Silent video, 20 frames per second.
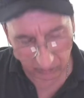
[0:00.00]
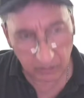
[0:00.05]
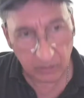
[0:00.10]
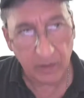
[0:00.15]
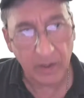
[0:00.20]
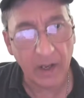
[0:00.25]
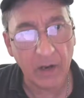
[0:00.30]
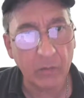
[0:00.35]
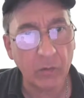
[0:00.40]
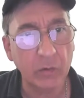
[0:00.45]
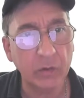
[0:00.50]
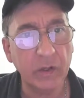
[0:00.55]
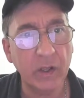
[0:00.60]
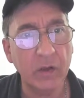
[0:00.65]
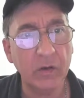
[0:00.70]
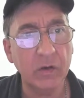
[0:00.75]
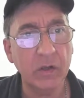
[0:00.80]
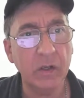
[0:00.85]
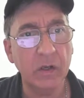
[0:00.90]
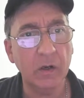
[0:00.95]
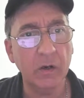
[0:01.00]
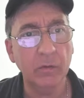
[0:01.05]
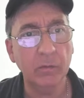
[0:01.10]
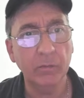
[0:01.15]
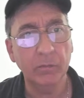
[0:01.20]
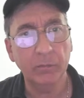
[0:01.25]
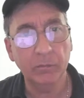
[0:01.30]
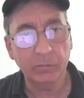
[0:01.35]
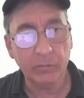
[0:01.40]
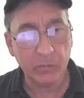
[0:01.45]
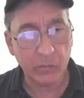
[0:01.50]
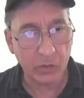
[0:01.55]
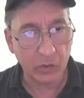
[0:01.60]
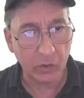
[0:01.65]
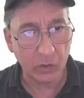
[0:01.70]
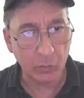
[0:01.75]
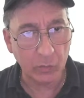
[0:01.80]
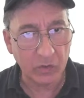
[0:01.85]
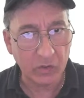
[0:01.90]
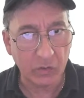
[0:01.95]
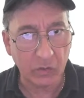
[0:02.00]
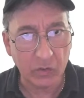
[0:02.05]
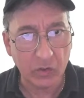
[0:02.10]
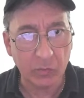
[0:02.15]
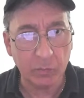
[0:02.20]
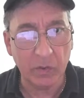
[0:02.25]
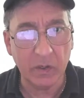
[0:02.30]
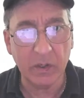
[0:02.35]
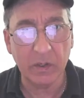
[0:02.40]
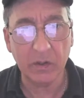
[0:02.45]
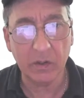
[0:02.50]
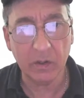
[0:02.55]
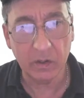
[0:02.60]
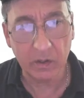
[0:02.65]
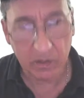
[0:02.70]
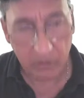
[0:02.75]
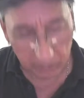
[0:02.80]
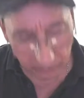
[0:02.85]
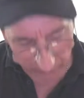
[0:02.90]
arrow down here. It's going to do its little spinning thing